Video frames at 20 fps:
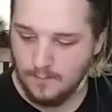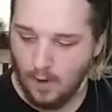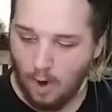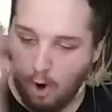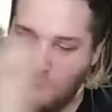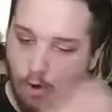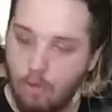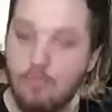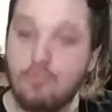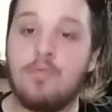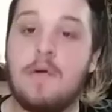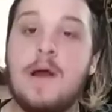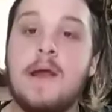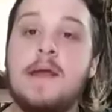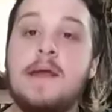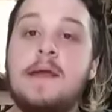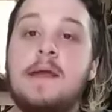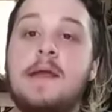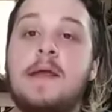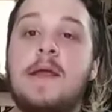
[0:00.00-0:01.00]

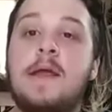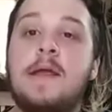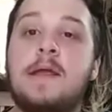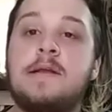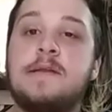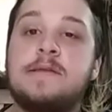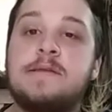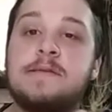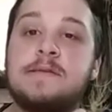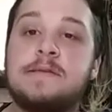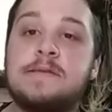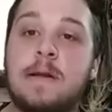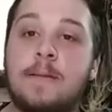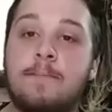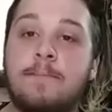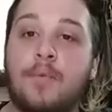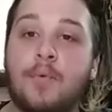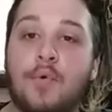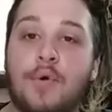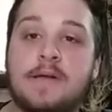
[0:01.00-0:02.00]
alright in
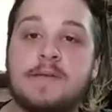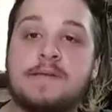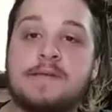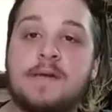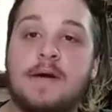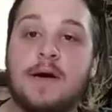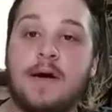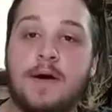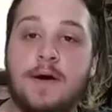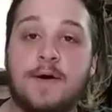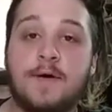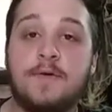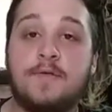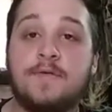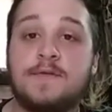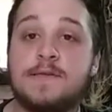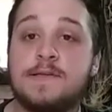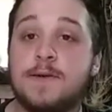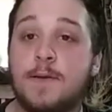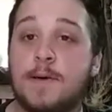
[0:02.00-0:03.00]
some points
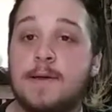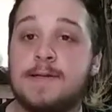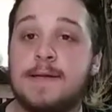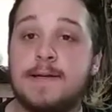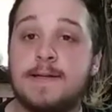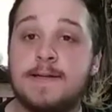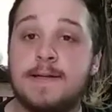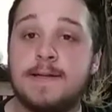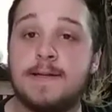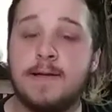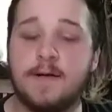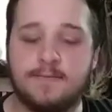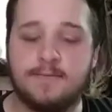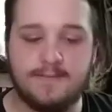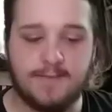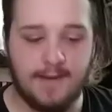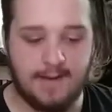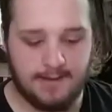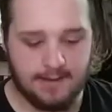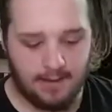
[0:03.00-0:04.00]
of storytelling, of
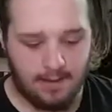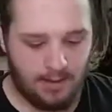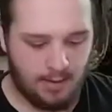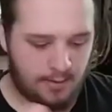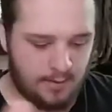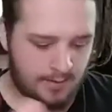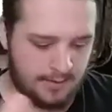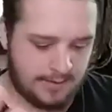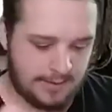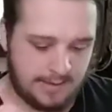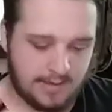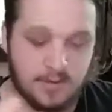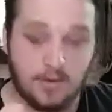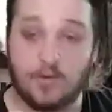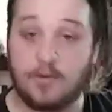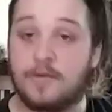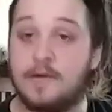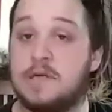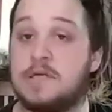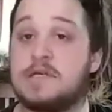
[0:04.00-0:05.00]
like, oh, okay,
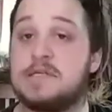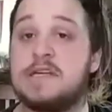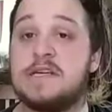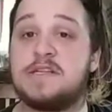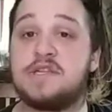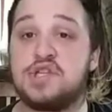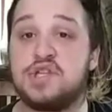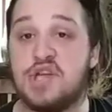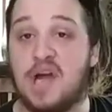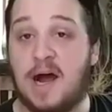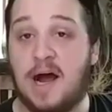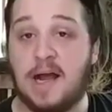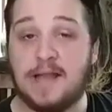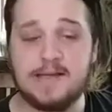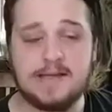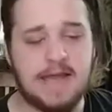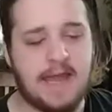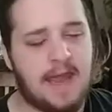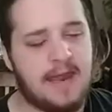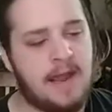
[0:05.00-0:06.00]
Dorothy just gets
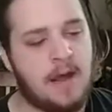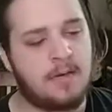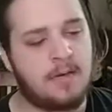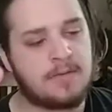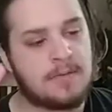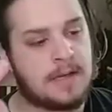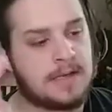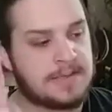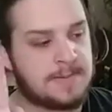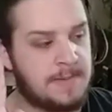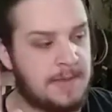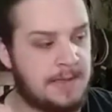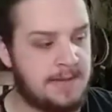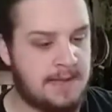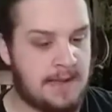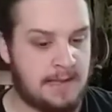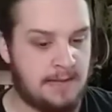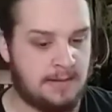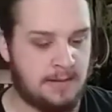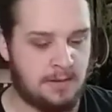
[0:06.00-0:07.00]
shot. And I'll explain
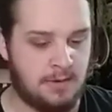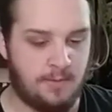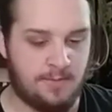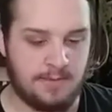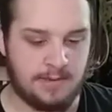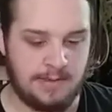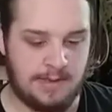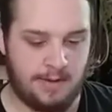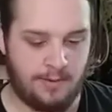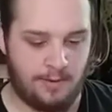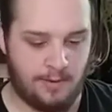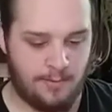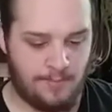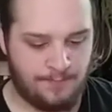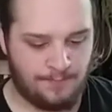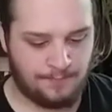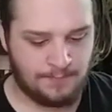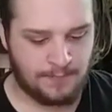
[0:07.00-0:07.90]
that a little bit later.